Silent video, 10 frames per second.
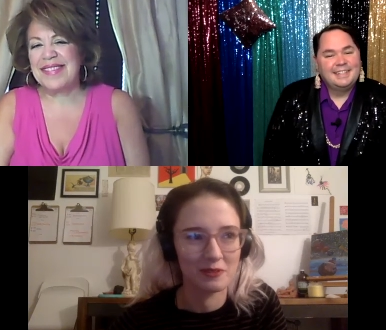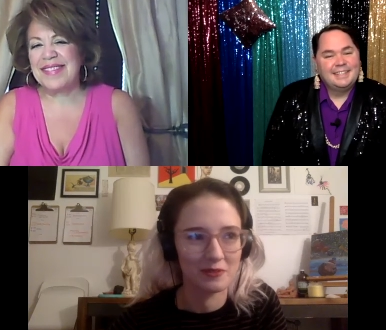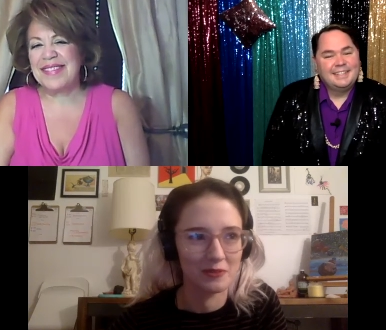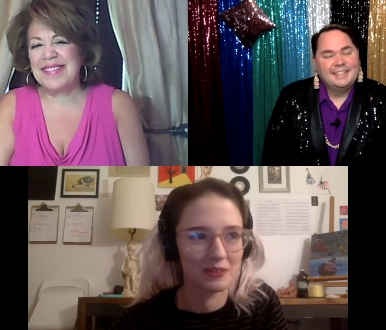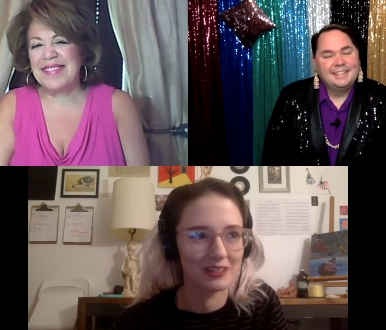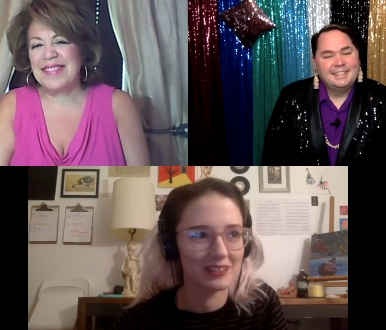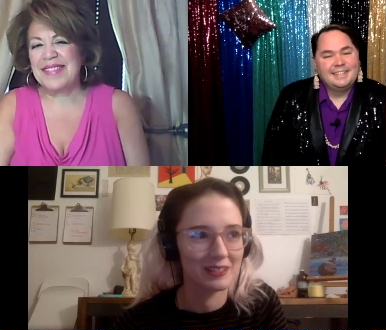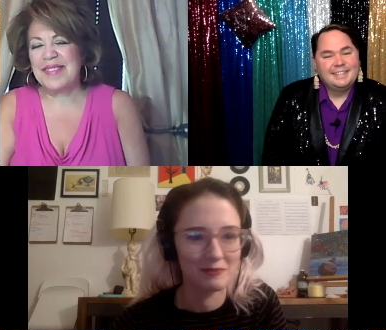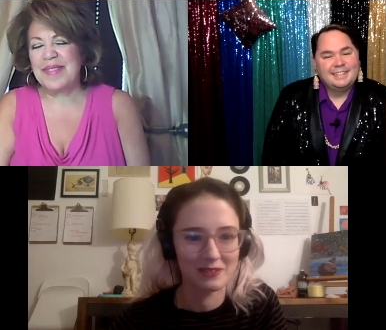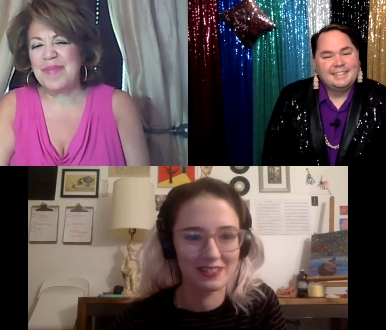Speaker 1: your work. I'm
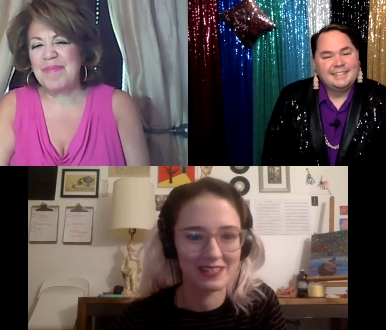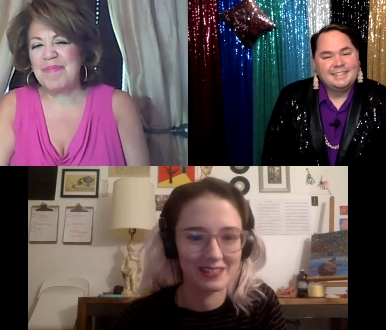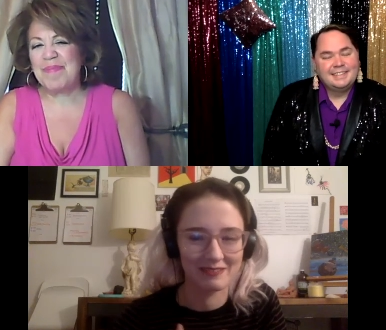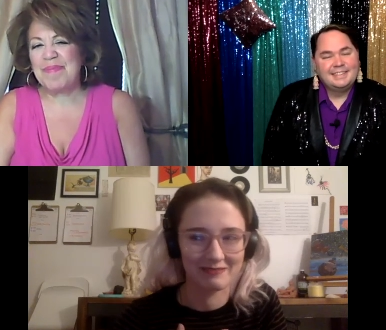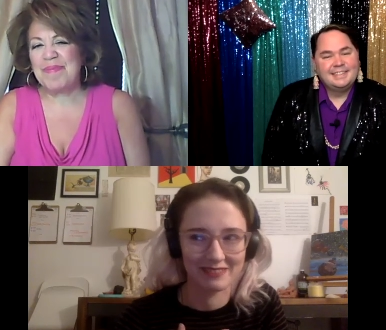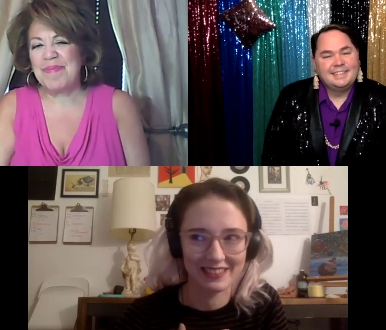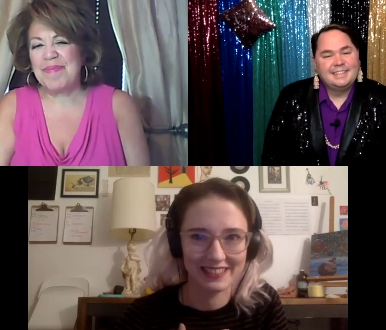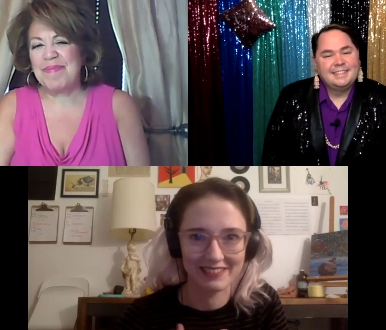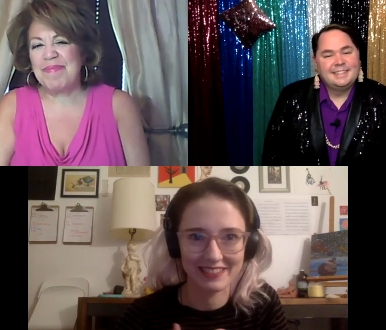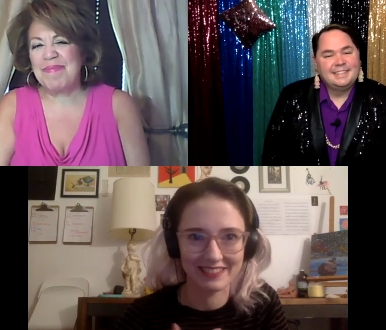always like, really?
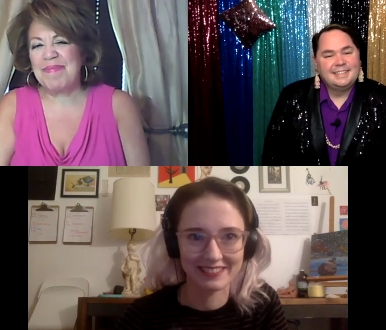Wow.